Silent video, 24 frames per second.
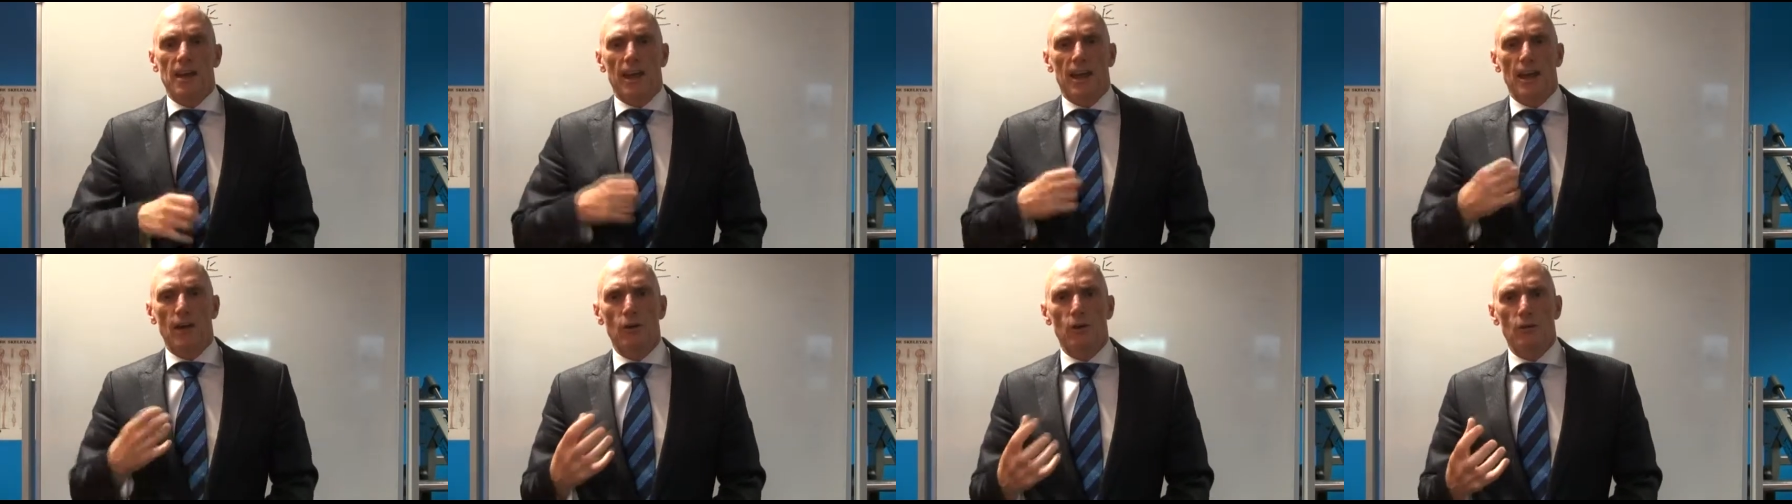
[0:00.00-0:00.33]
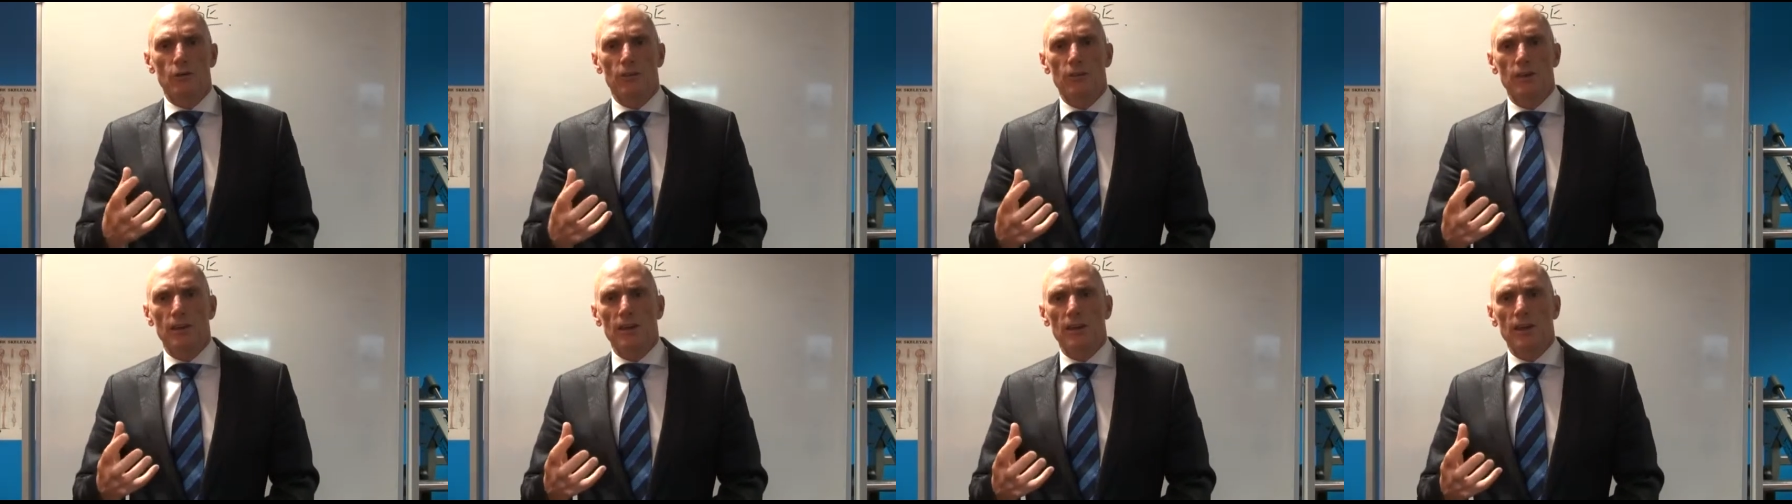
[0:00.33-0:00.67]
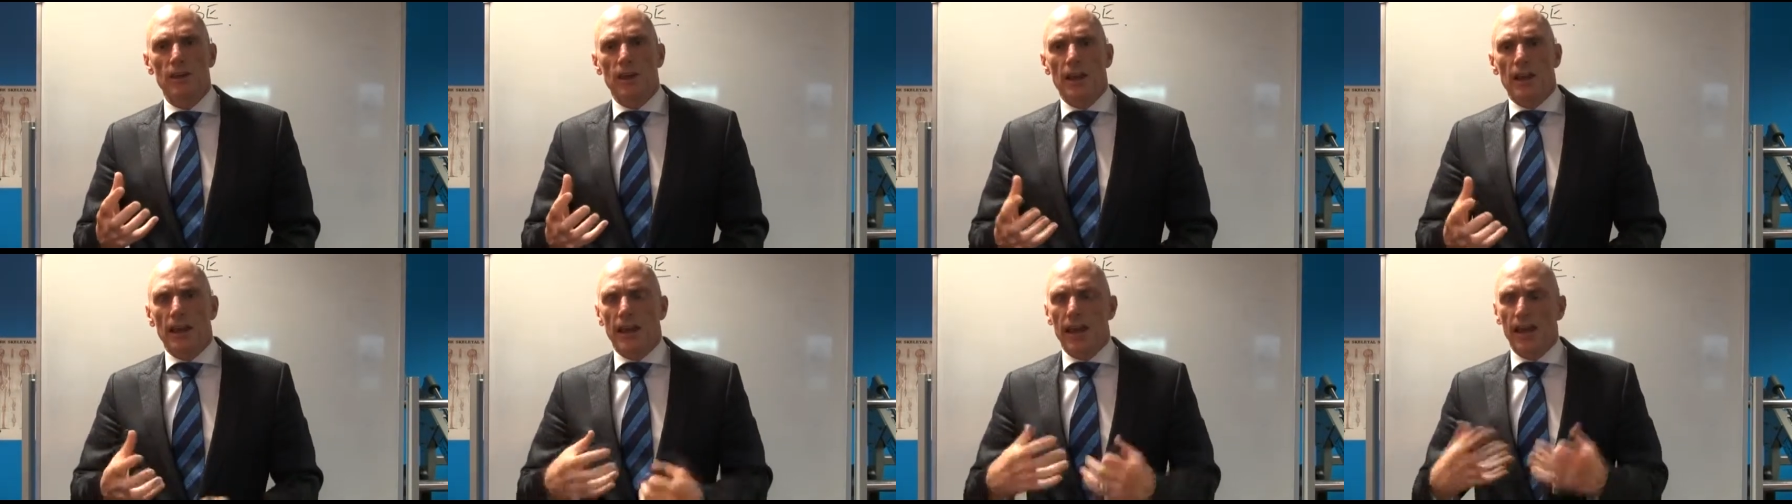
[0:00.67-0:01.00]

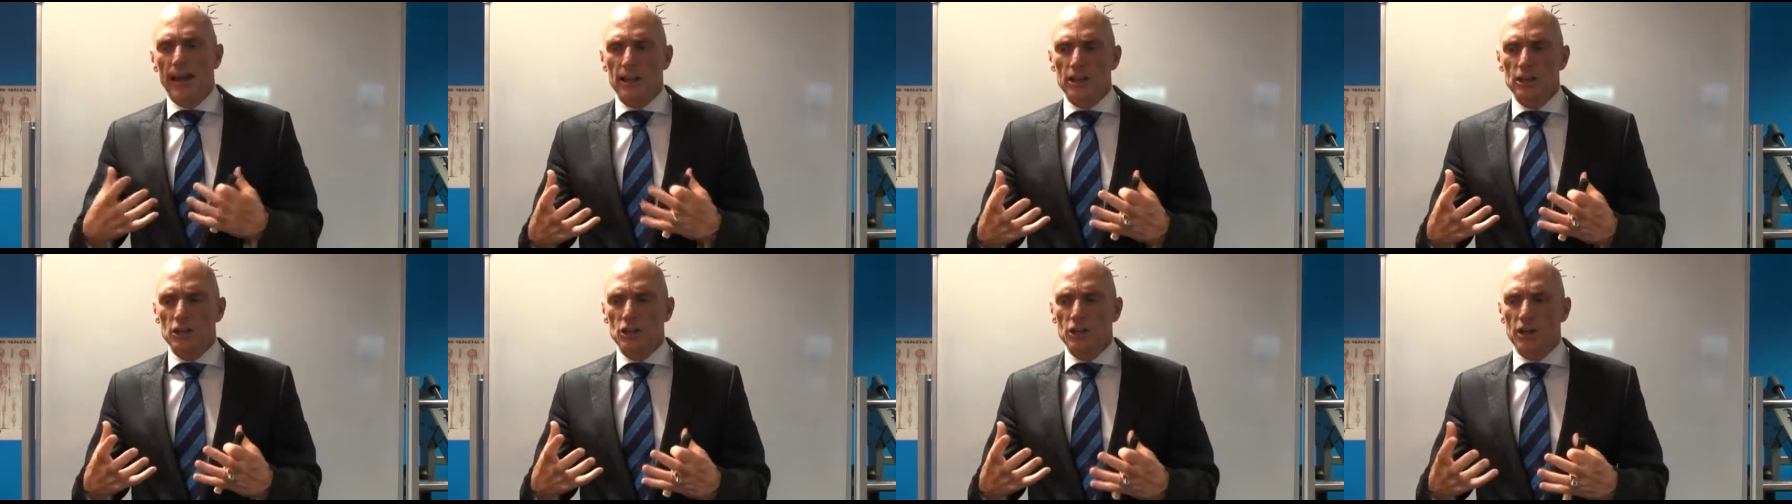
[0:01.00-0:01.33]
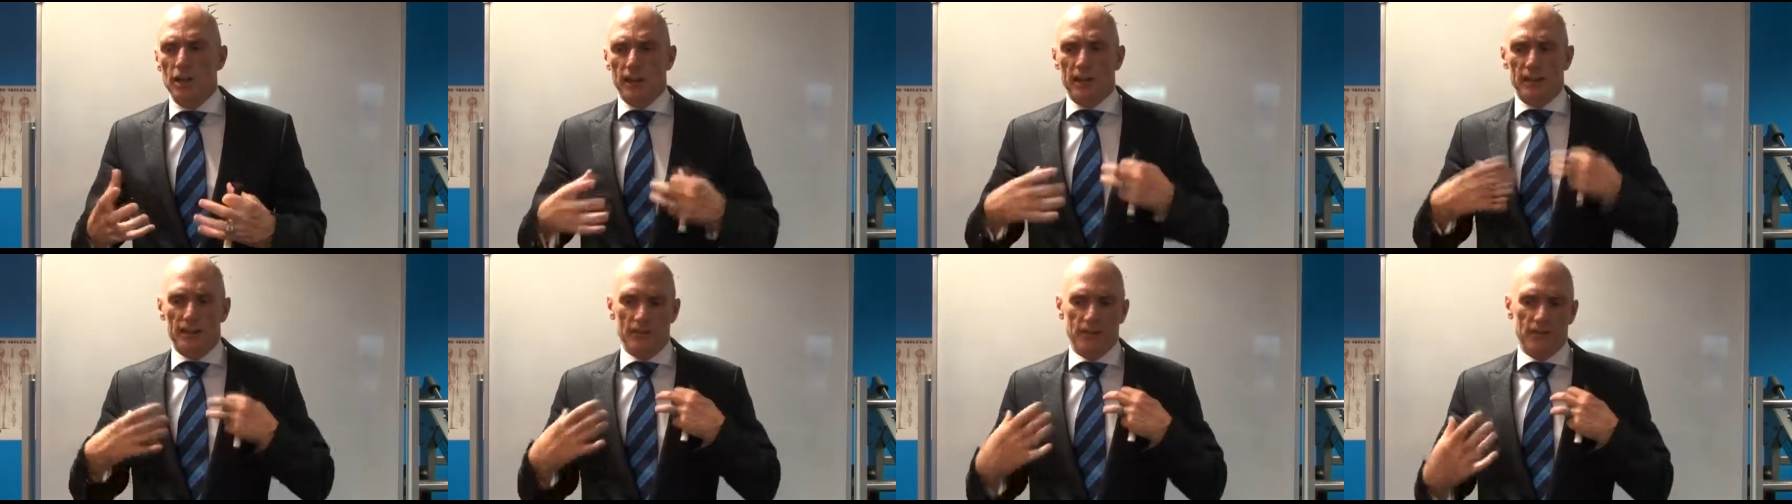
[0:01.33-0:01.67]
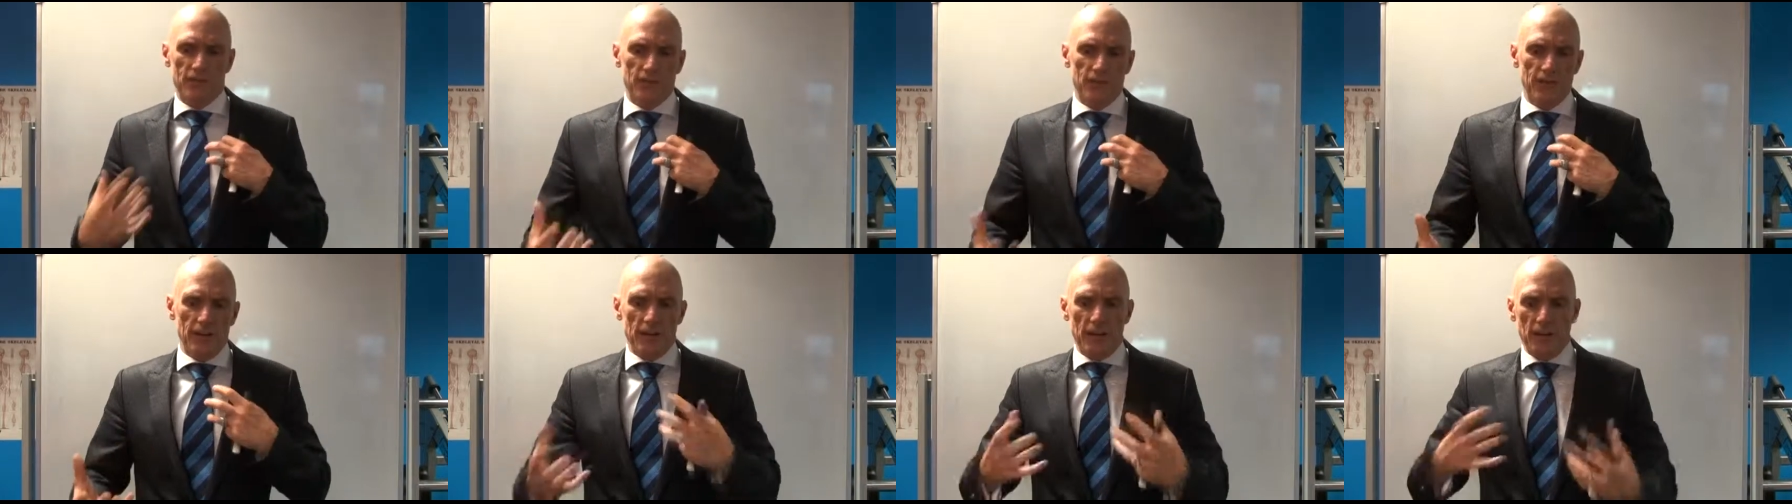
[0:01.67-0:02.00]
healthy, energetic, this
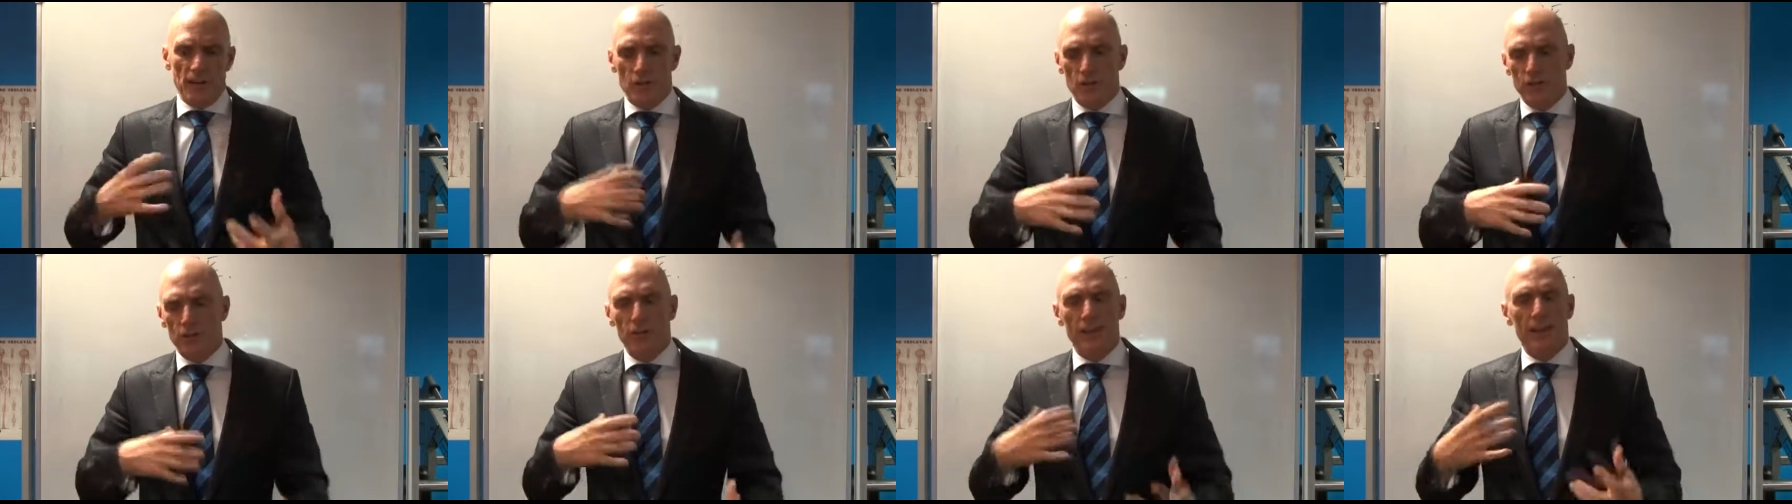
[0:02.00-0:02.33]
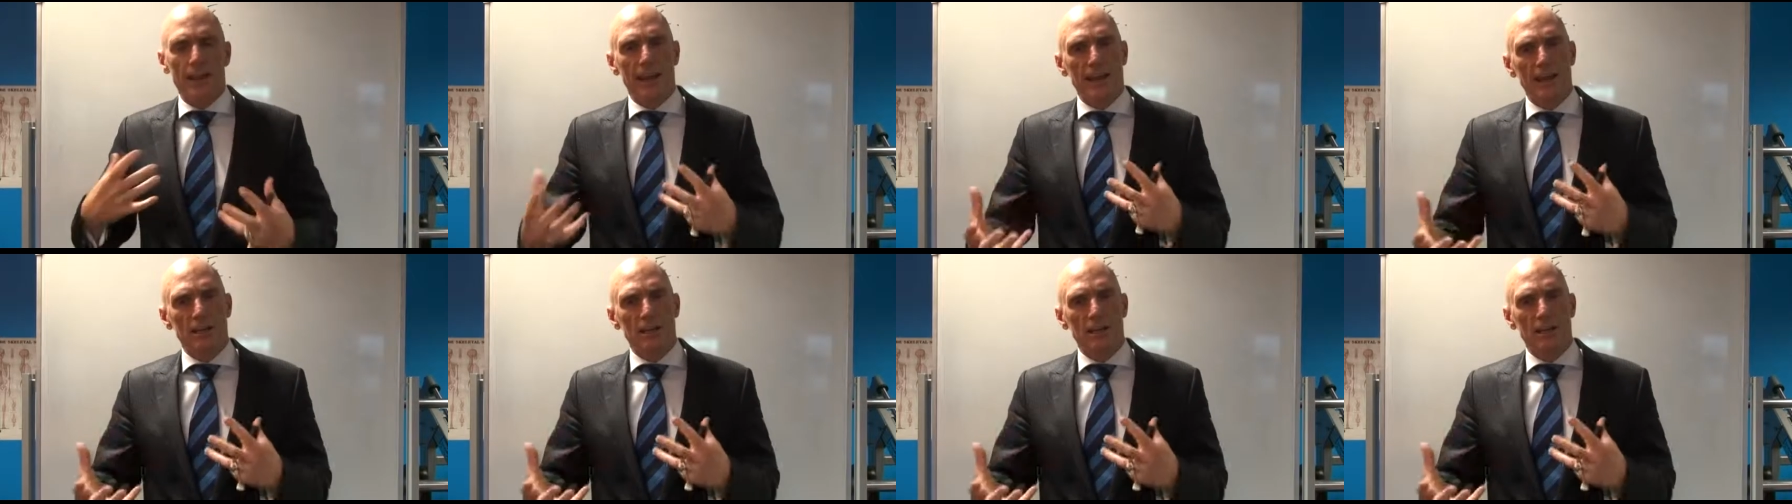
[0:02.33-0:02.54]
fit, healthy,